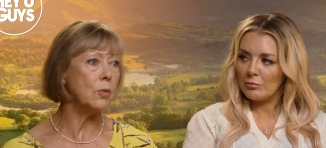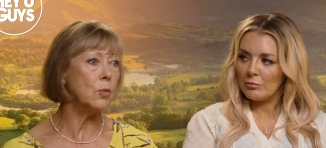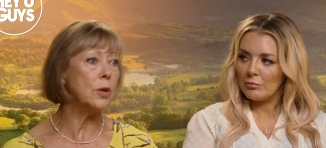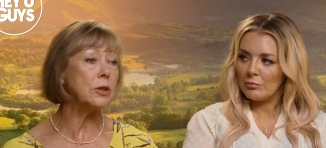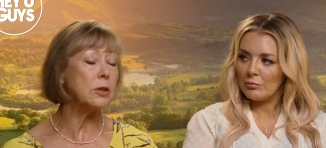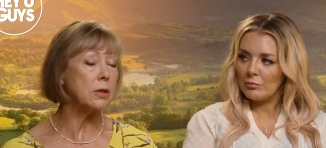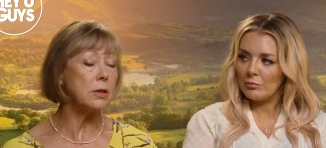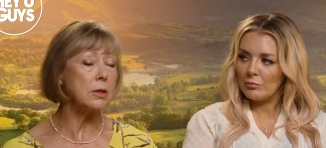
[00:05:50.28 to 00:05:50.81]

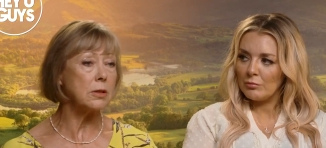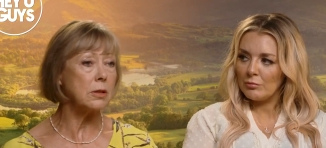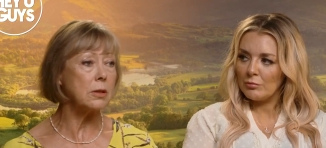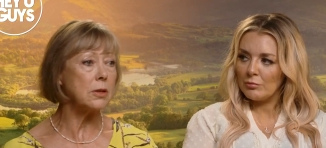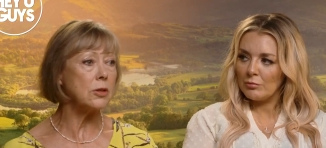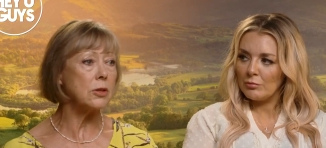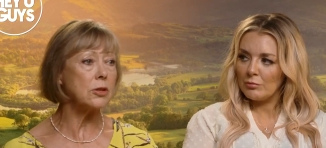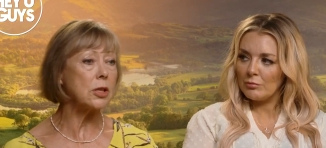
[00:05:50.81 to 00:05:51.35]
Speaker 1: with
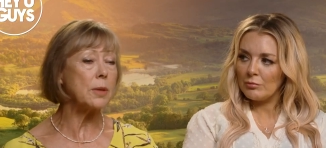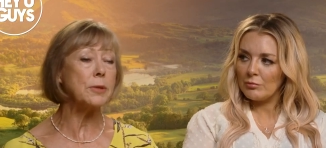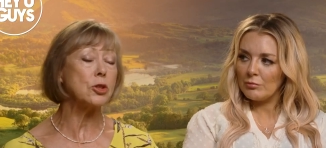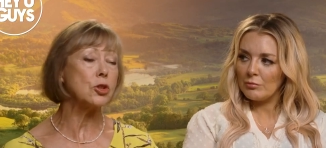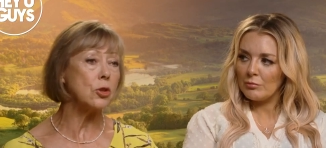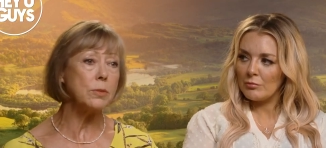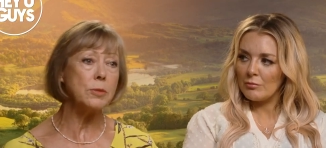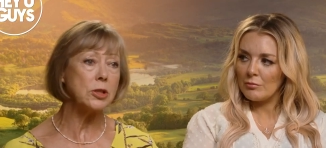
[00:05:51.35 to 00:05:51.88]
some
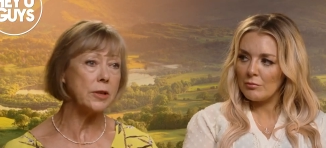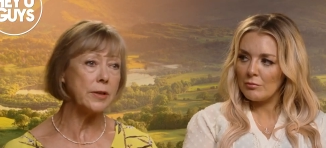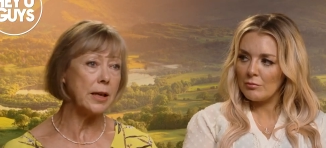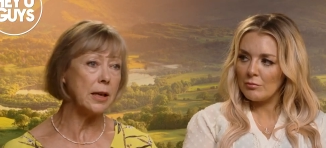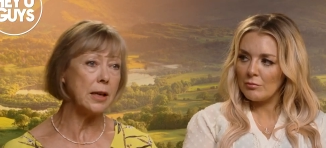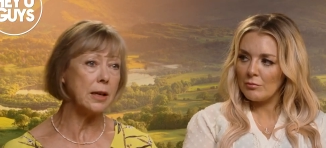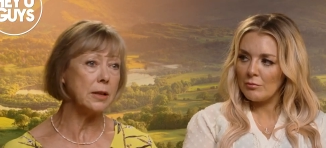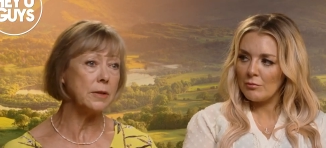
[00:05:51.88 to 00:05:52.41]
enjoyment in
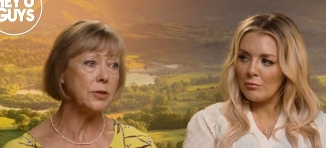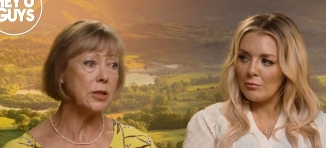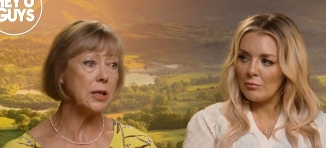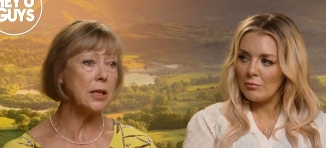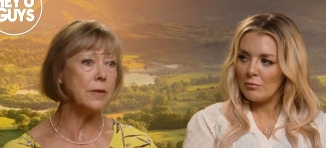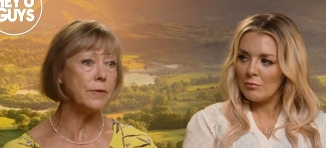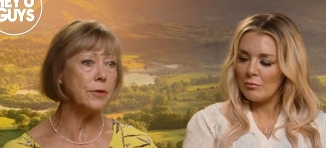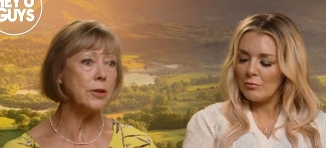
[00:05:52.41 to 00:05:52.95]
their lives,
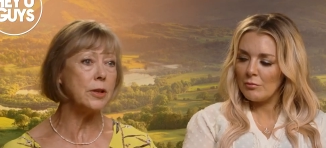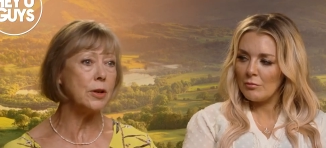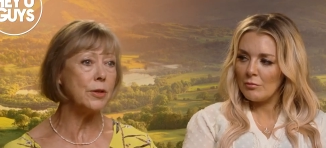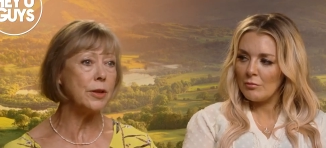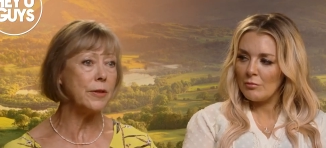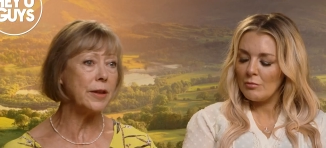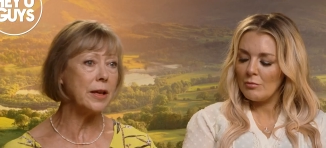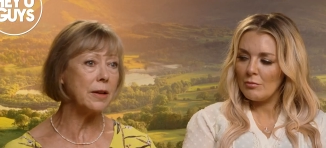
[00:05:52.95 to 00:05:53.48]
even though
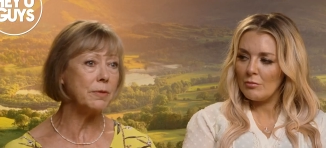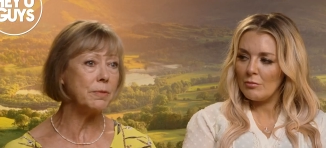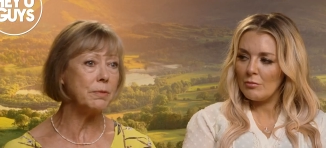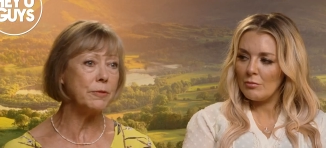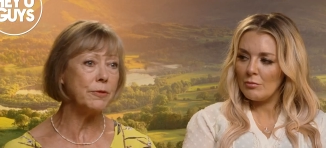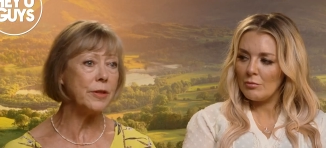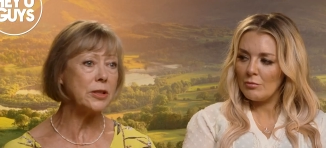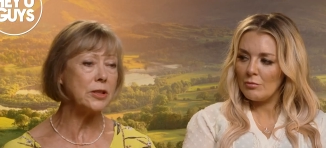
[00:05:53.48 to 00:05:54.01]
that they're
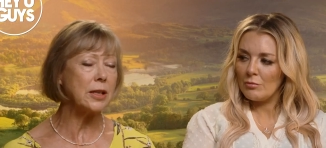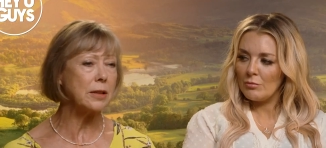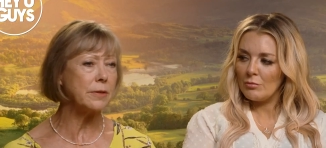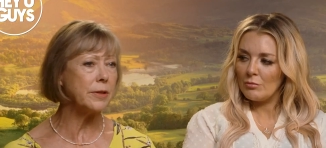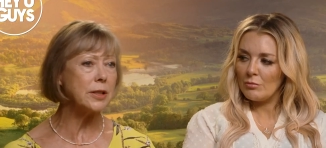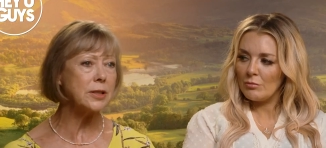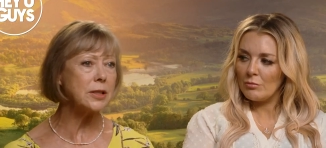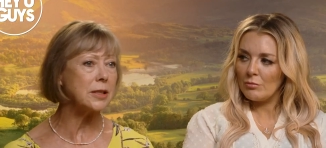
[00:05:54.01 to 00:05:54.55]
facing
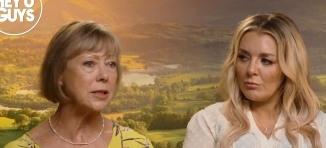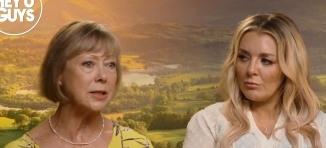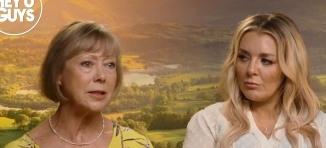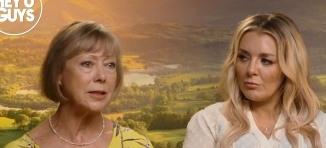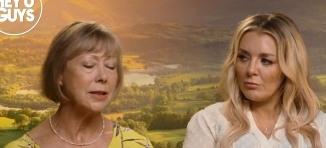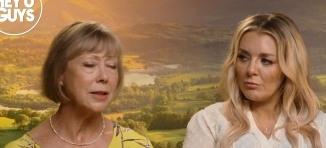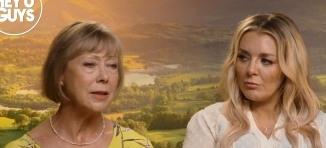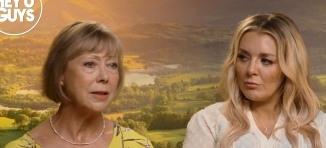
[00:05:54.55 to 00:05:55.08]
adversity.
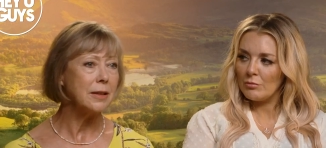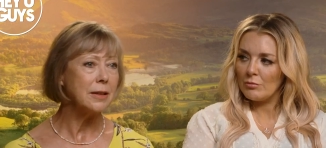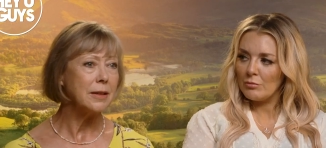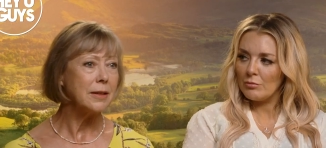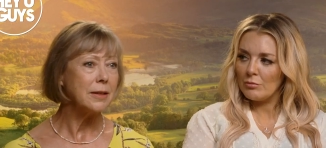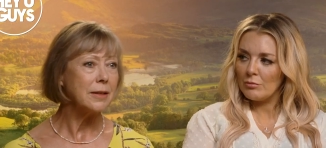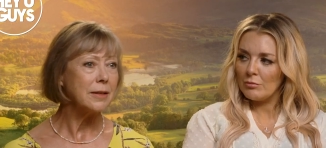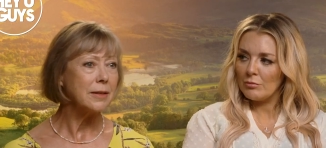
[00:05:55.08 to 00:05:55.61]

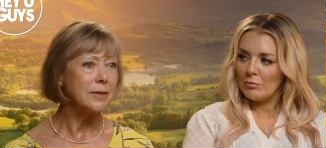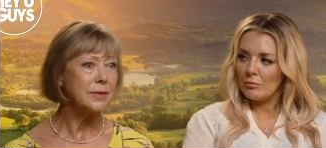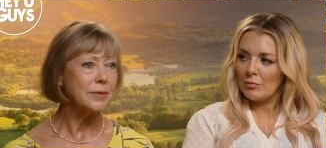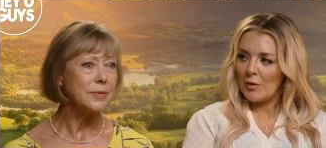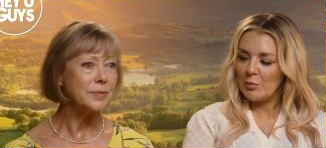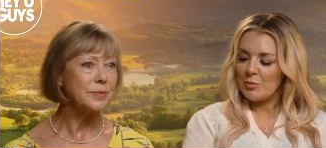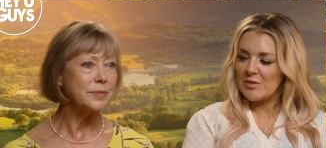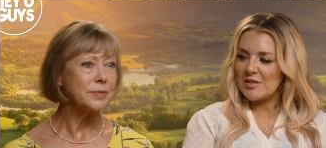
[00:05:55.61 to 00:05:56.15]

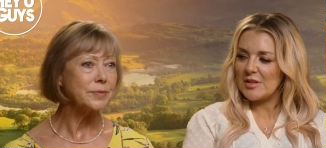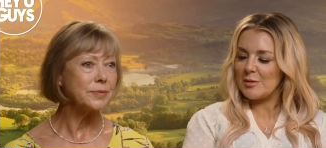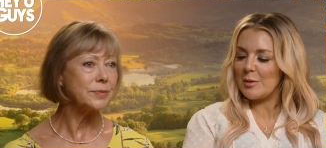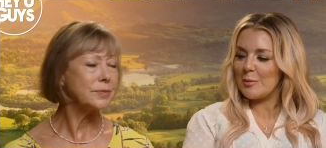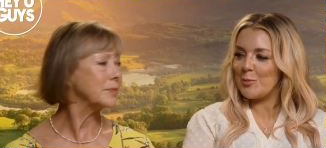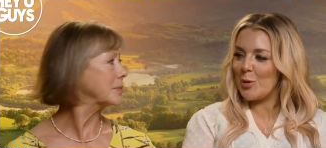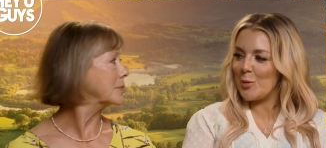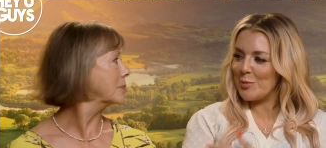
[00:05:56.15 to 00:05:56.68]
Speaker 2: And we said
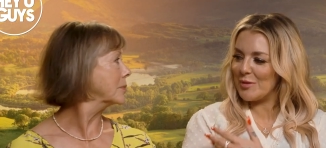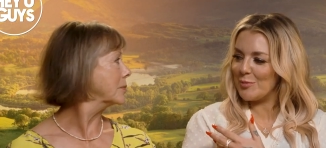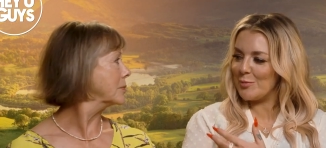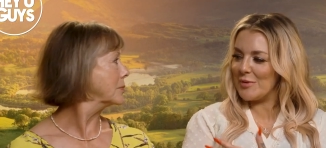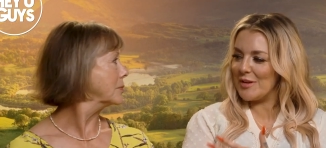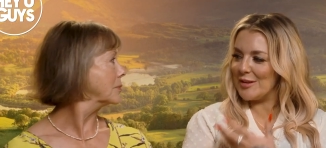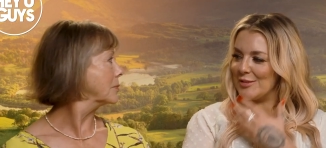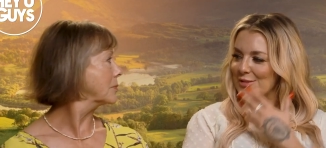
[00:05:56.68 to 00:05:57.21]
about Bobby
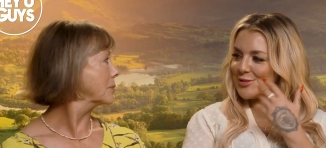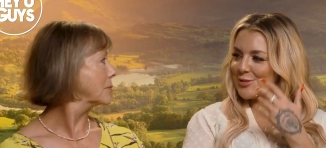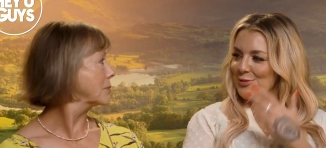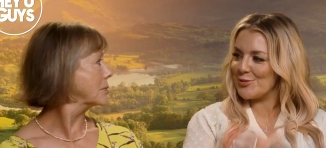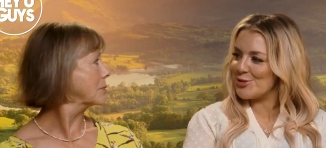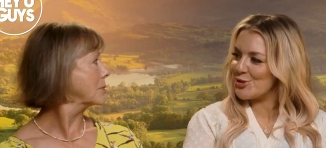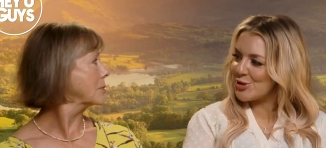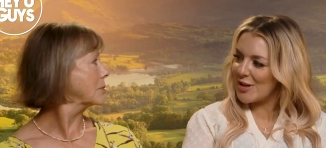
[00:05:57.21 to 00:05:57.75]
being a
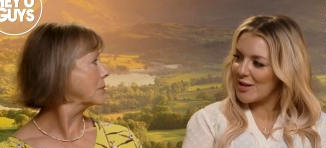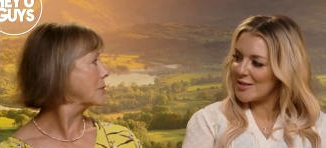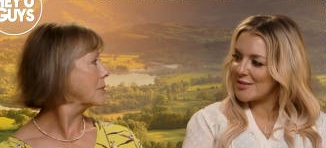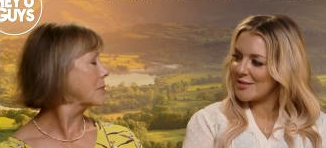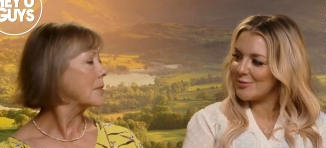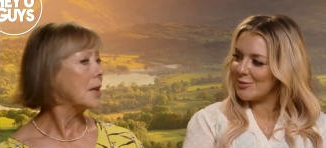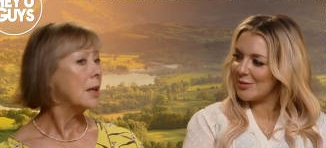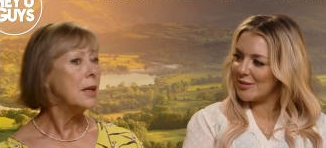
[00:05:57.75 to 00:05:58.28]
suffragette,
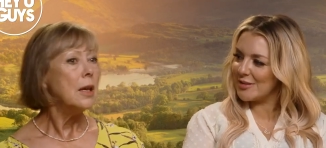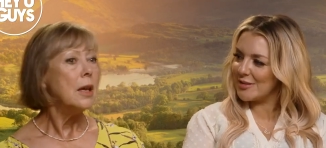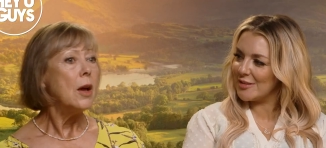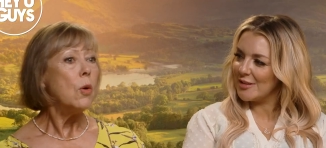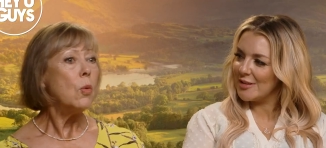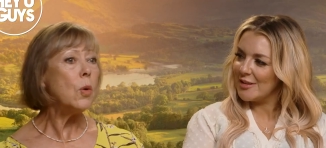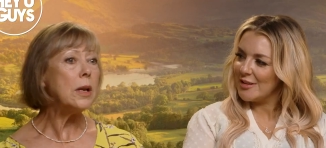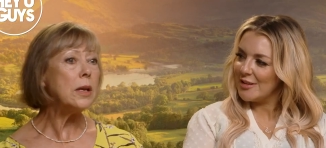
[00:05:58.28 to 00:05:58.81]
didn't we? And
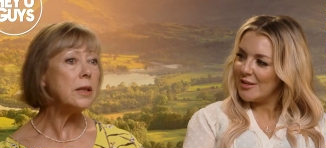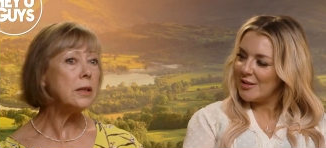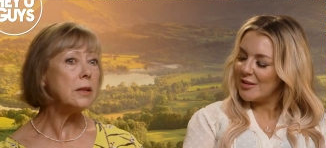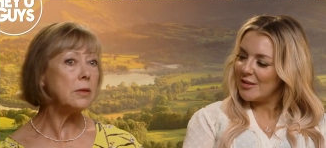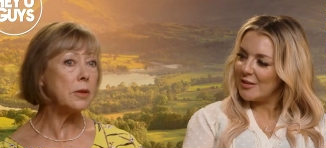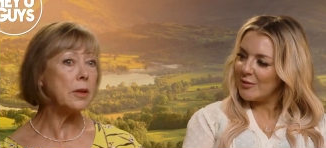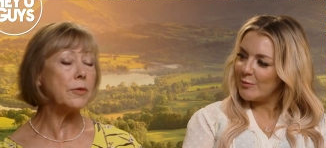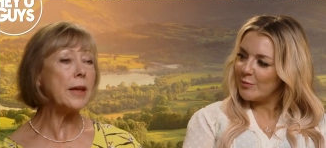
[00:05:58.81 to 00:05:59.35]
Speaker 1: well,
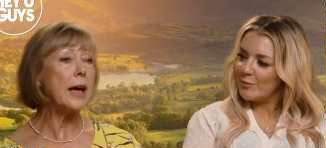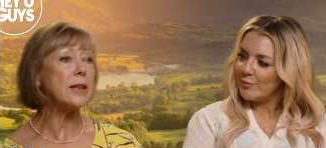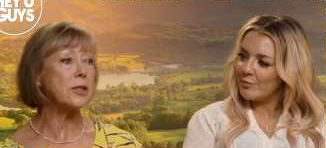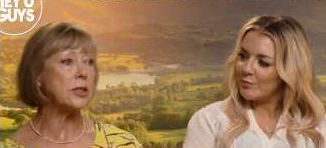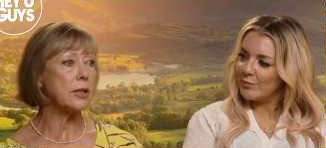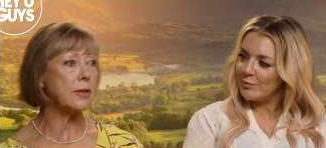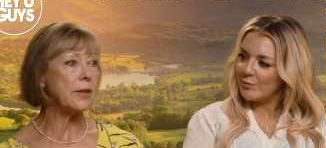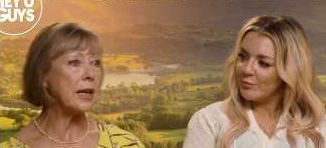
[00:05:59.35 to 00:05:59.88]

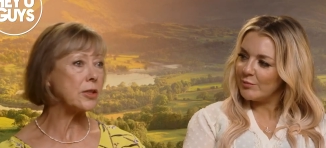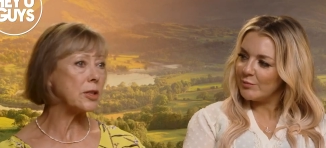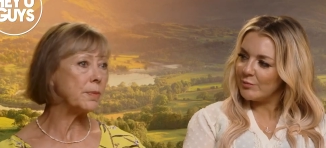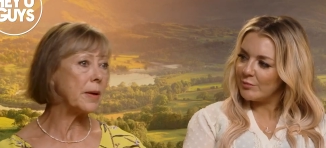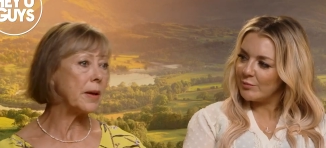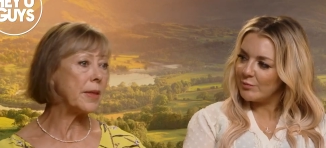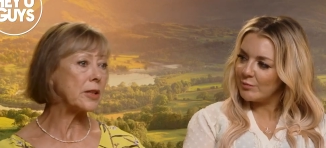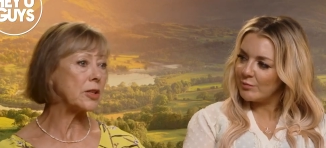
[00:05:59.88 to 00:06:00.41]
that's that's
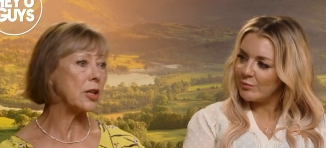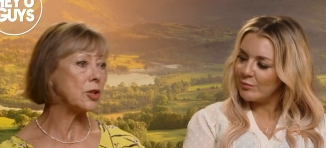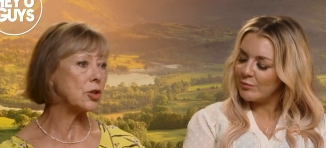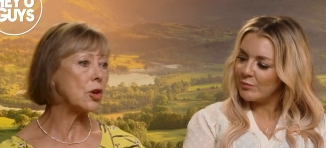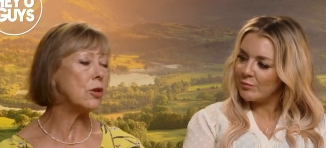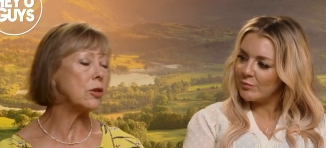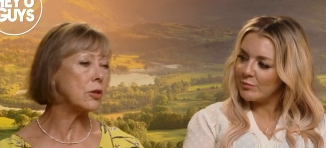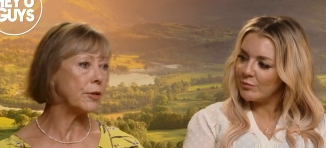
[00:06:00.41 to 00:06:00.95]
about that's a
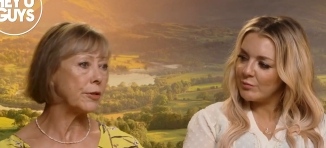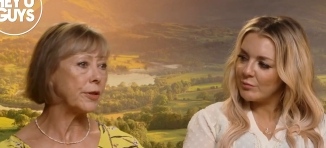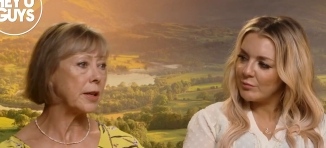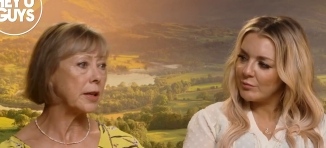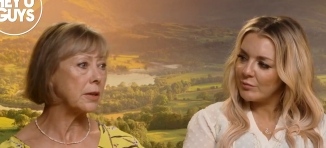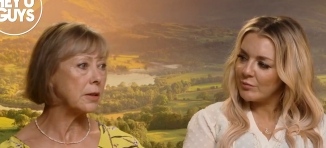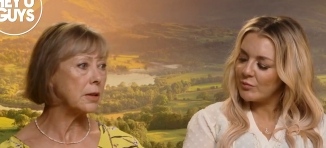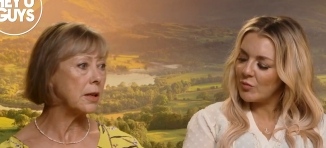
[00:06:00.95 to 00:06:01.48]
historical
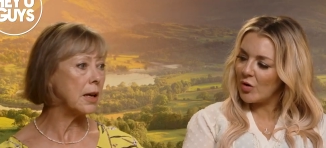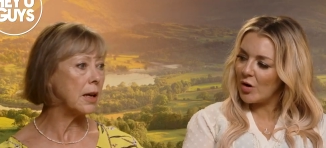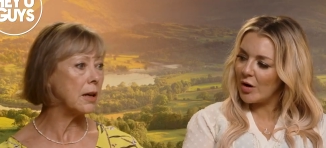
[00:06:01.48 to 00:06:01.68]
thing, right.